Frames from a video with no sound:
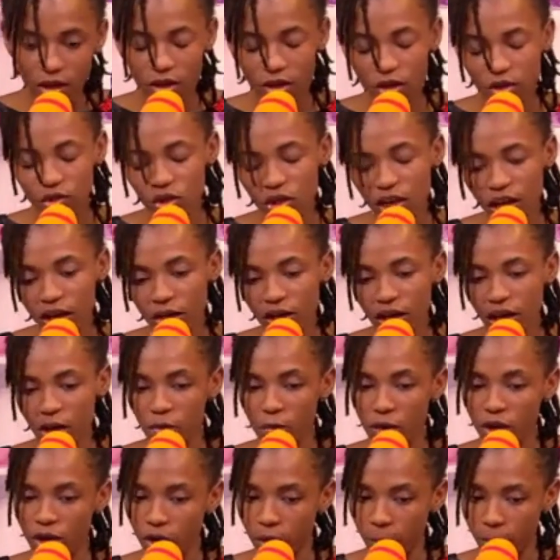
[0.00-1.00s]
so that you can
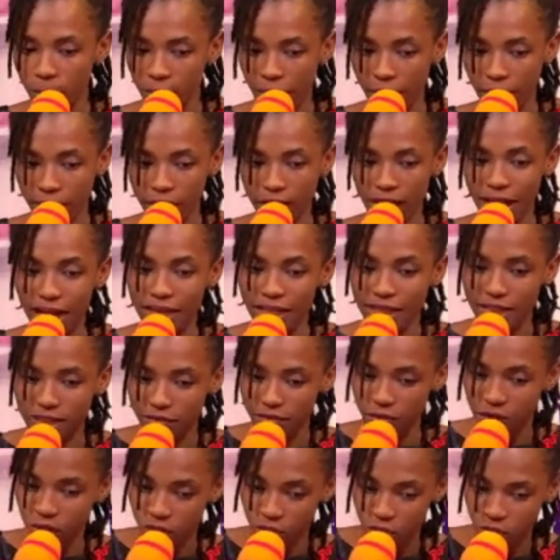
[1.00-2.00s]
wake up and
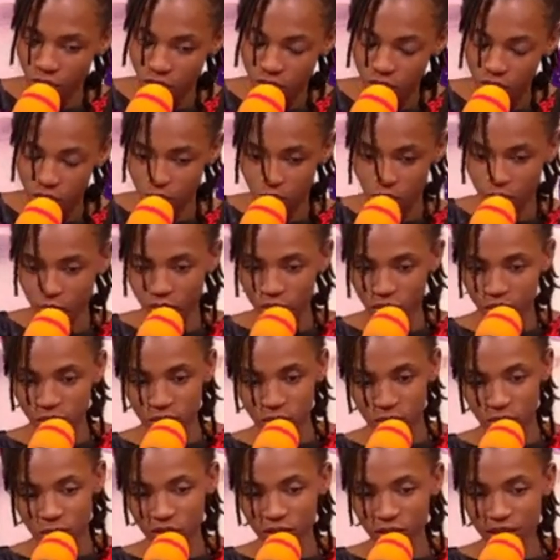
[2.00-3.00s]
actively do what you want to
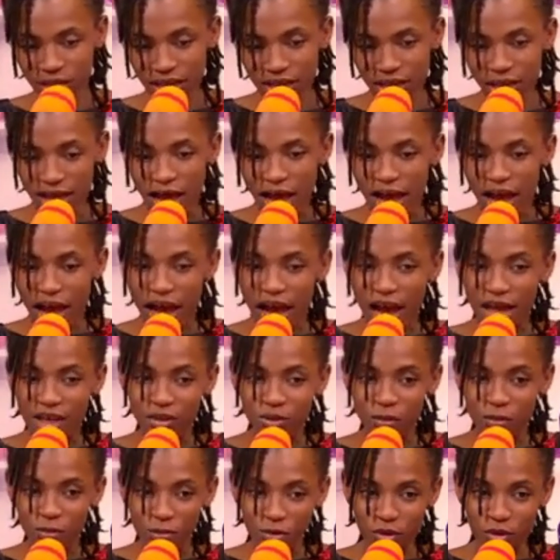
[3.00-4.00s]
do. As
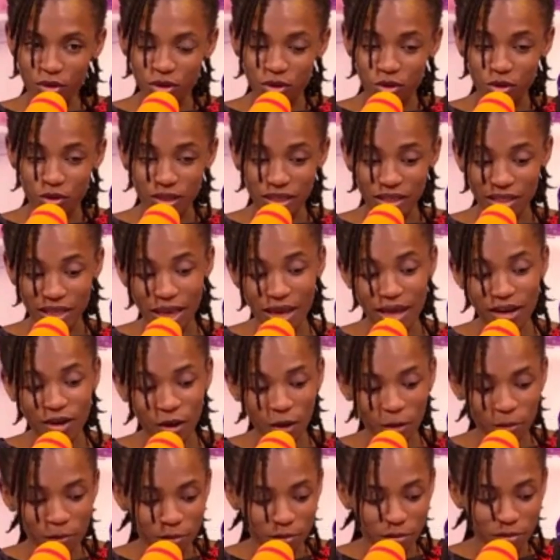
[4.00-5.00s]
opposed to staying
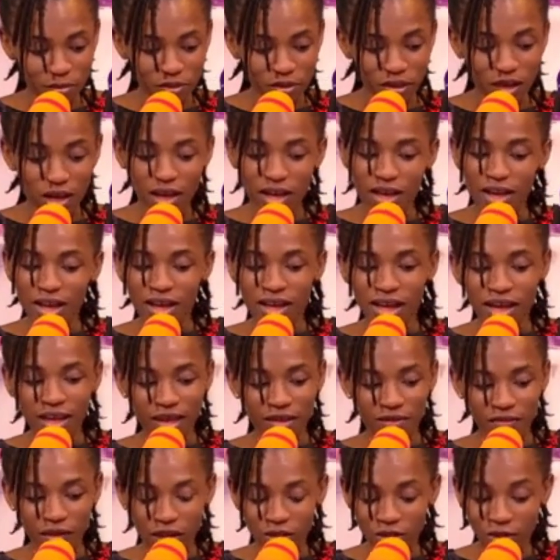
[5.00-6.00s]
up,
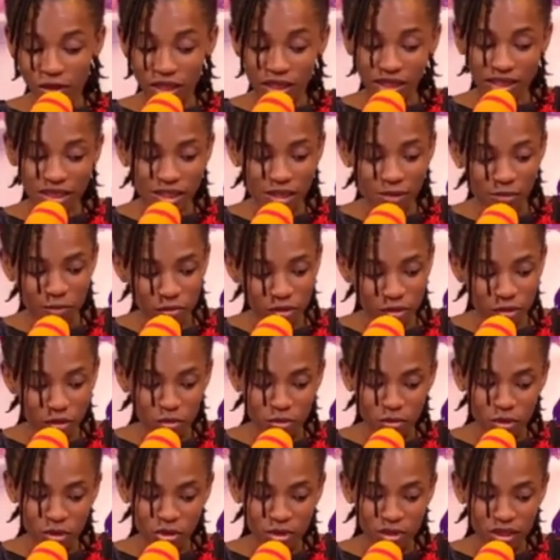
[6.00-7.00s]
eventually sleep, you'll
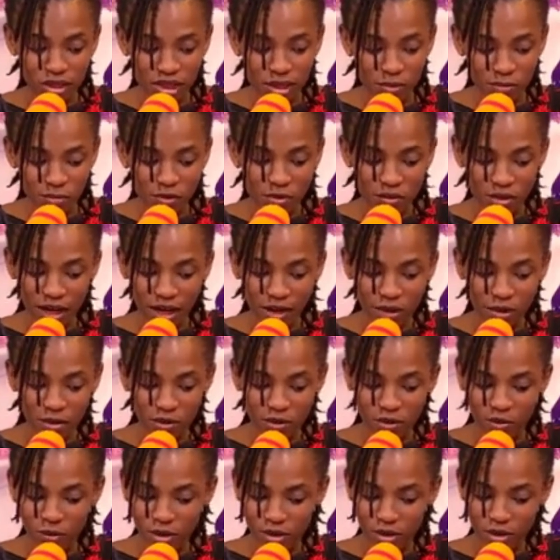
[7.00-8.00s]
be so sleepy you cannot
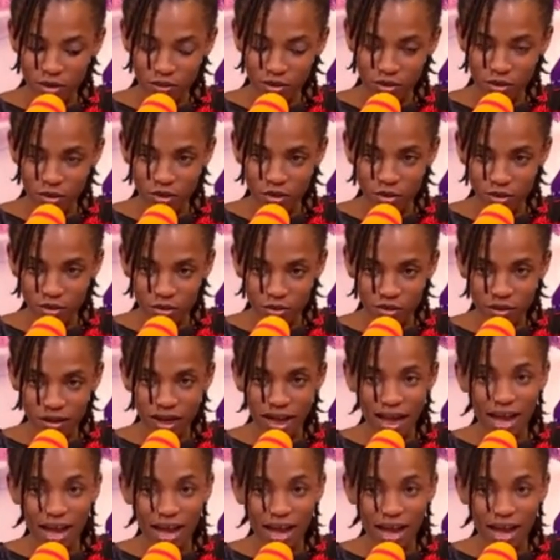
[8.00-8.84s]
do what you want to do.